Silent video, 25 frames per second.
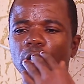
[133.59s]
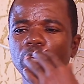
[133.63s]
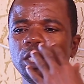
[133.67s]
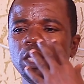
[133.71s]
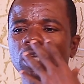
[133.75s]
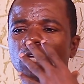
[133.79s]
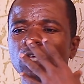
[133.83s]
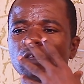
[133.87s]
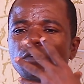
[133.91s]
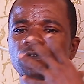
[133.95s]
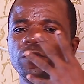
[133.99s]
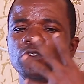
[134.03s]

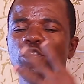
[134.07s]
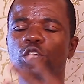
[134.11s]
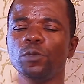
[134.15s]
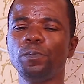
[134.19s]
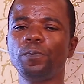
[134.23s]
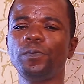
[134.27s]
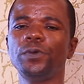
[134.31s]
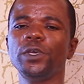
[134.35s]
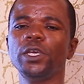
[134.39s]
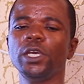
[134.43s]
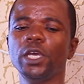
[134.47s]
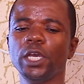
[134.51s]
If the
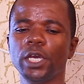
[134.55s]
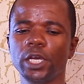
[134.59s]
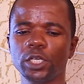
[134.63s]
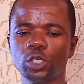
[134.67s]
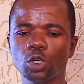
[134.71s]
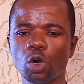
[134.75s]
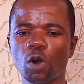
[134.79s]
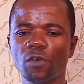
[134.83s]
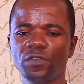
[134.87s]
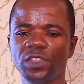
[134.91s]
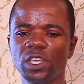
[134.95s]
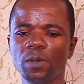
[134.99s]

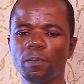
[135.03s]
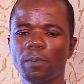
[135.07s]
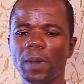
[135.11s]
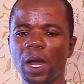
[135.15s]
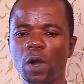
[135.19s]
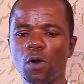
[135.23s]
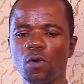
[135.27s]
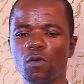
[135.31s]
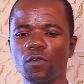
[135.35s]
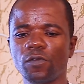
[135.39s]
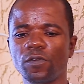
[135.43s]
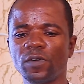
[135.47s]
pH of the
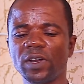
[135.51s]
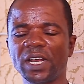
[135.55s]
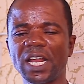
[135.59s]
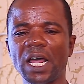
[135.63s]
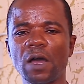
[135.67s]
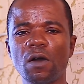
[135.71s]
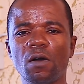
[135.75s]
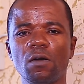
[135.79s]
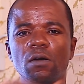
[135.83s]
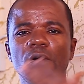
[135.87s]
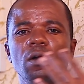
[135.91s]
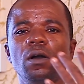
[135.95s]
mouth
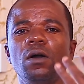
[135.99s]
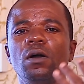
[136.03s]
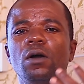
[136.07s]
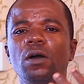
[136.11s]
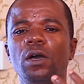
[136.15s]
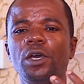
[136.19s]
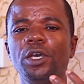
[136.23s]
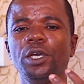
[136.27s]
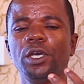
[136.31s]
now